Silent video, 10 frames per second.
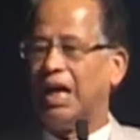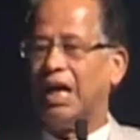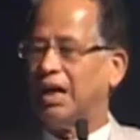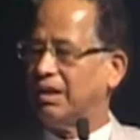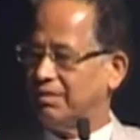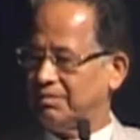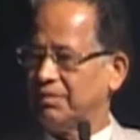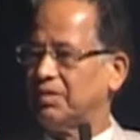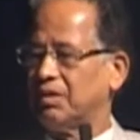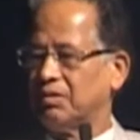and
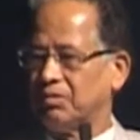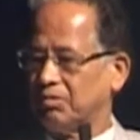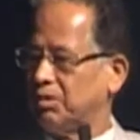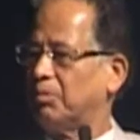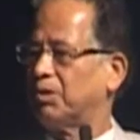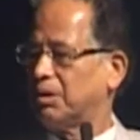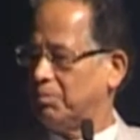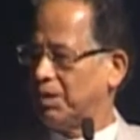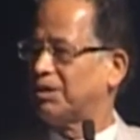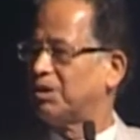we have got the
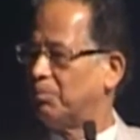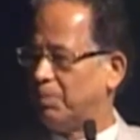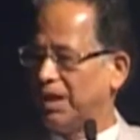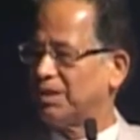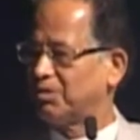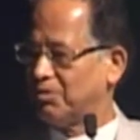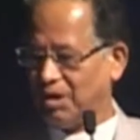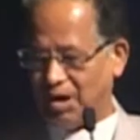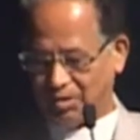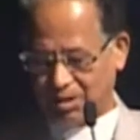best of brains, no
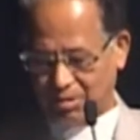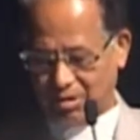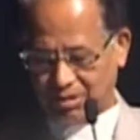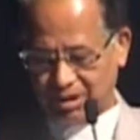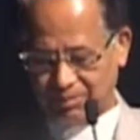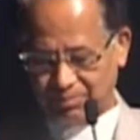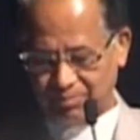doubt about it.